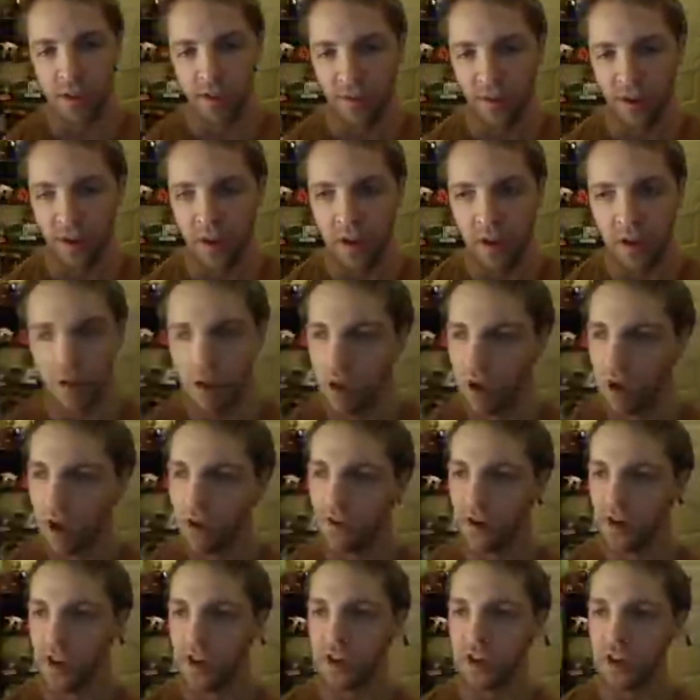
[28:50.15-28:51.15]
If I
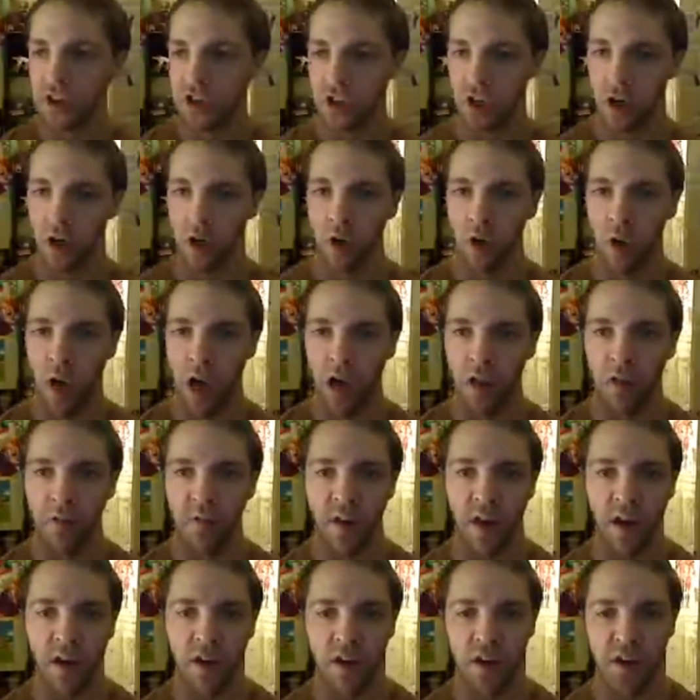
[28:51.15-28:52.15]
need to show a health
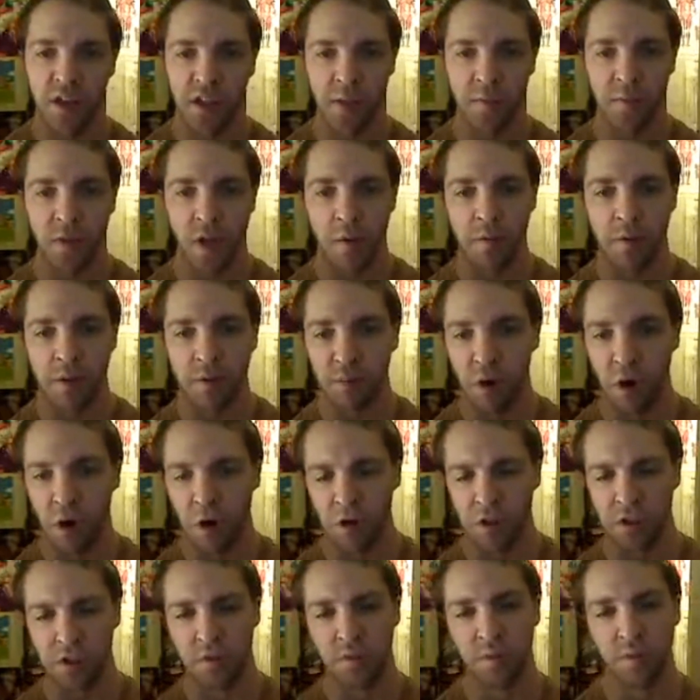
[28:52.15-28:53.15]
value, sometimes a bar
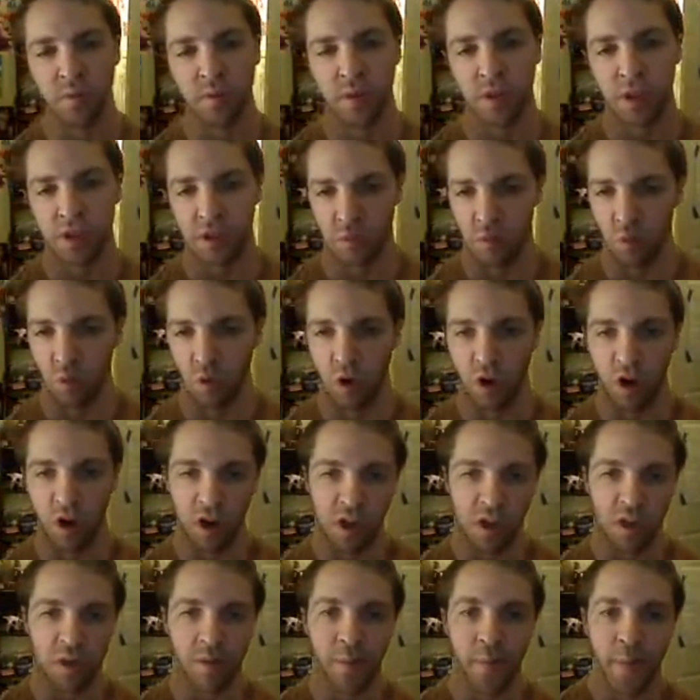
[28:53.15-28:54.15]
doesn't work,
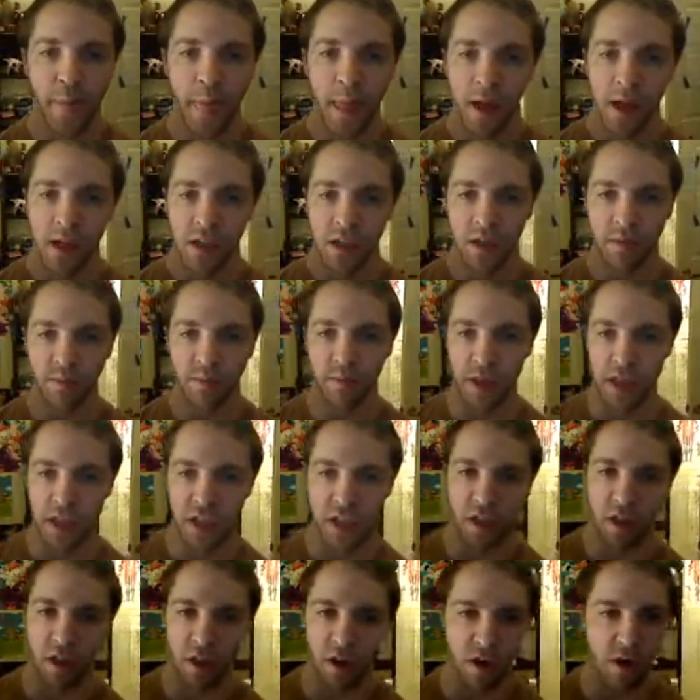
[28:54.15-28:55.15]
and it's much
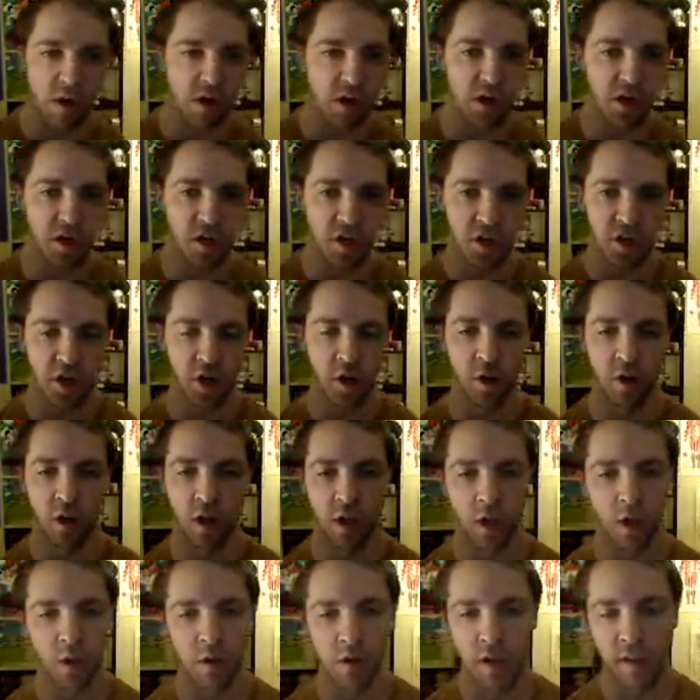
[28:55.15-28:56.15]
clearer to just show
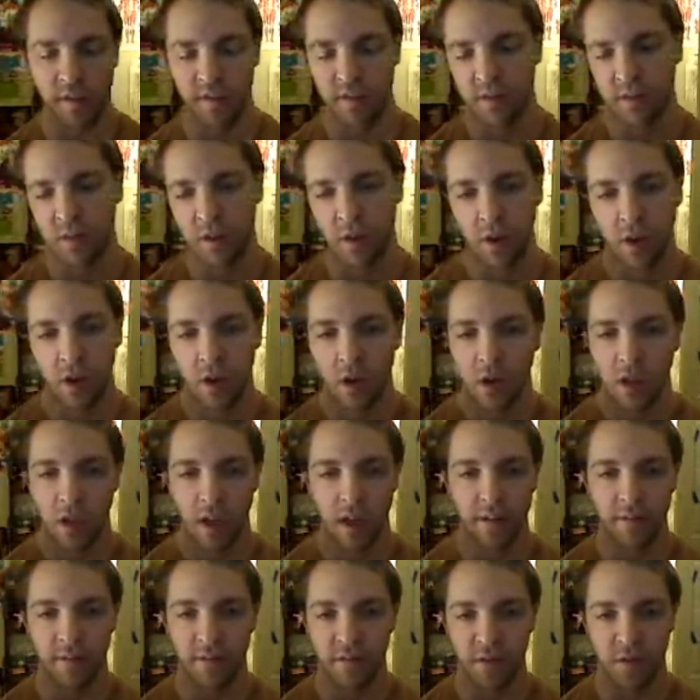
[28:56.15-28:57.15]
like, oh, you
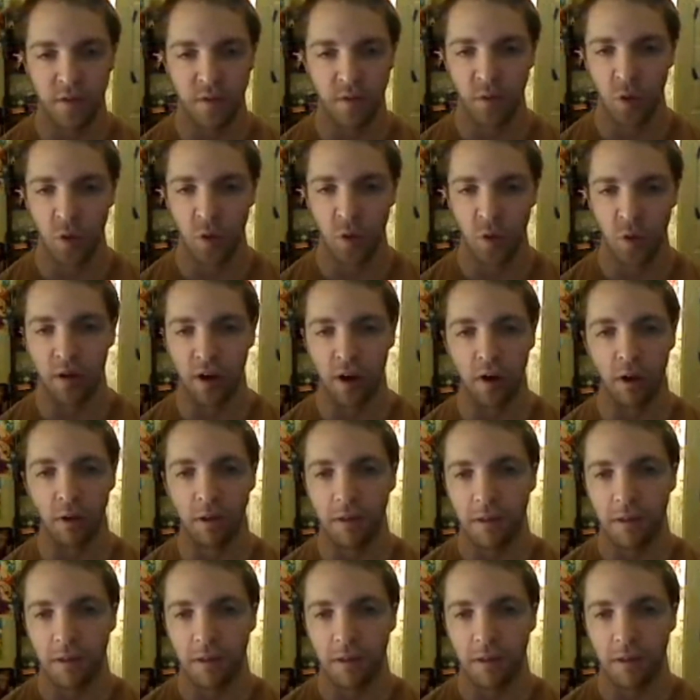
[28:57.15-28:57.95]
have 12 health.